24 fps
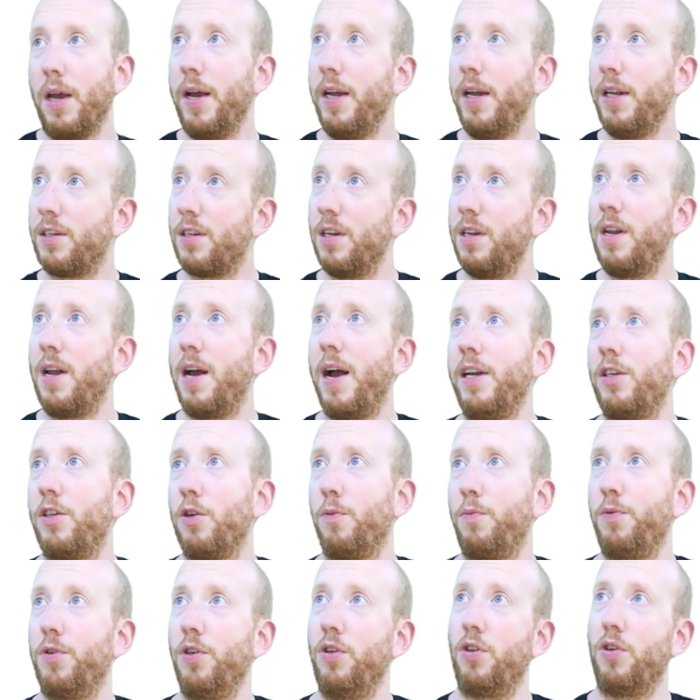It's a nice
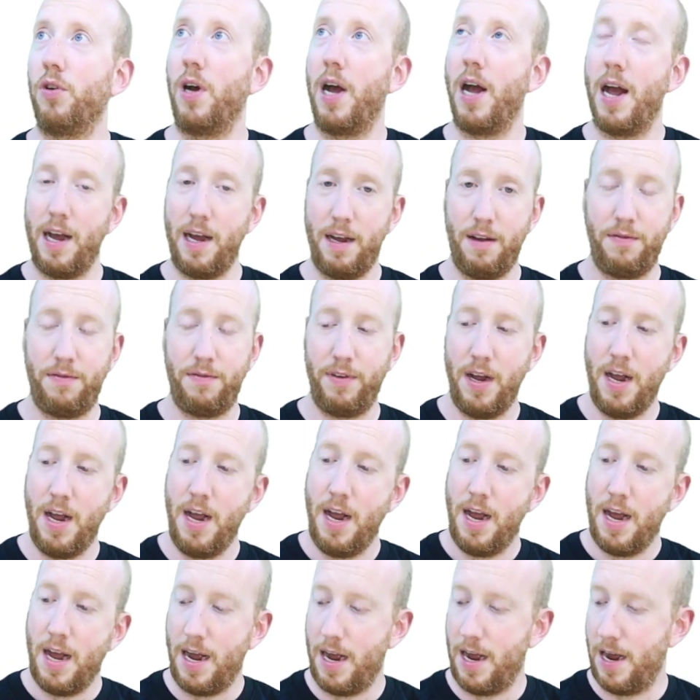option to have,
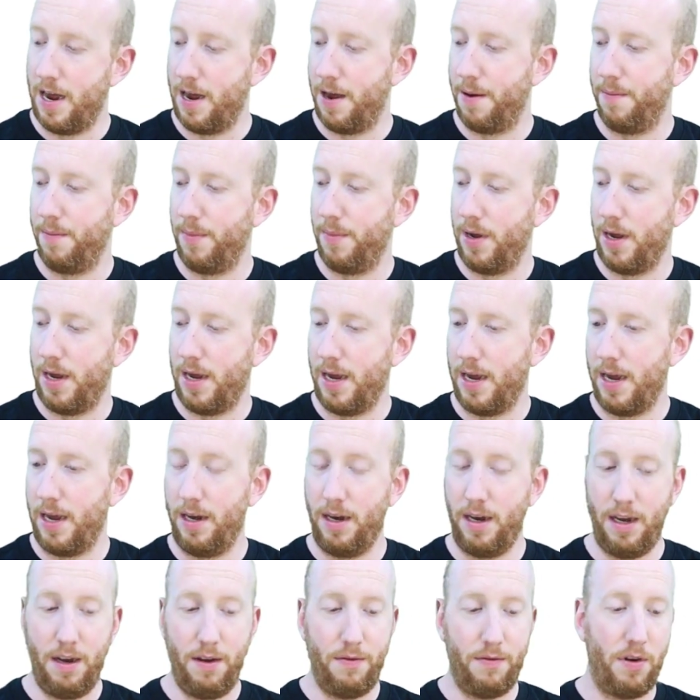
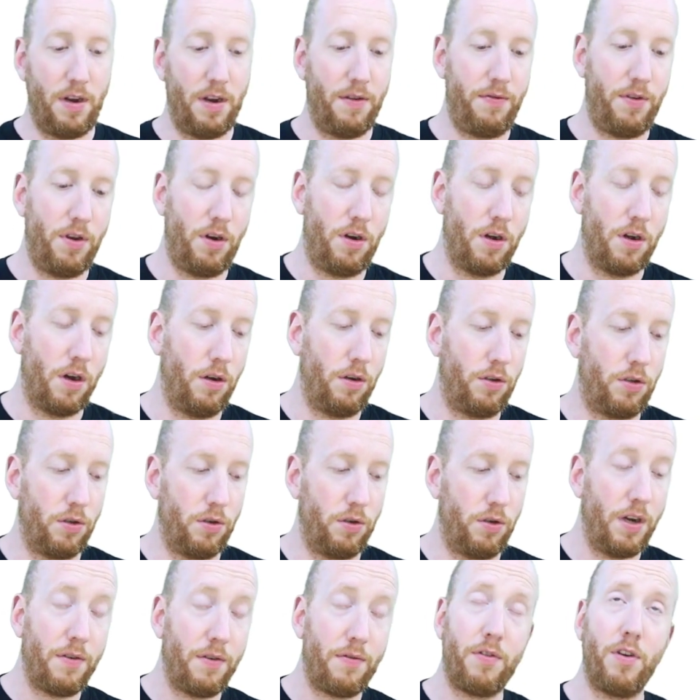and even if you go to
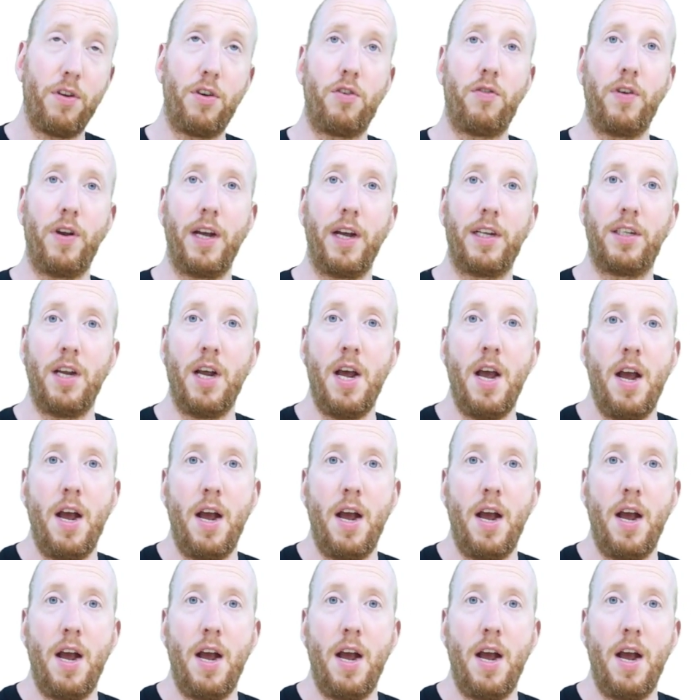different tracks,